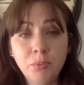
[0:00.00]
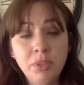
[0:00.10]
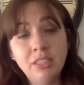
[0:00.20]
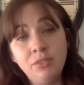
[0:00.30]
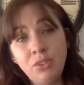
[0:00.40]

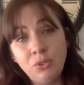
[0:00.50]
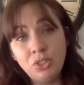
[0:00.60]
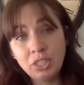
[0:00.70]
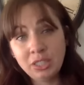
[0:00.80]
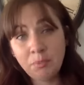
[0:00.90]
Because if you
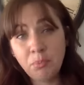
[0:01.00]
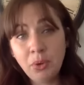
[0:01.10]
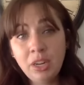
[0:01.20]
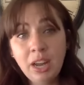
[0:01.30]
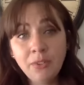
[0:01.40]
just
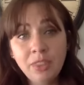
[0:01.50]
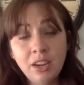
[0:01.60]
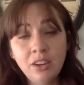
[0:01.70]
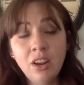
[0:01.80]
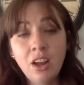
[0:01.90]
put it out
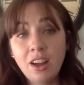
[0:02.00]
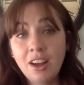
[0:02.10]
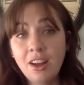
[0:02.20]
there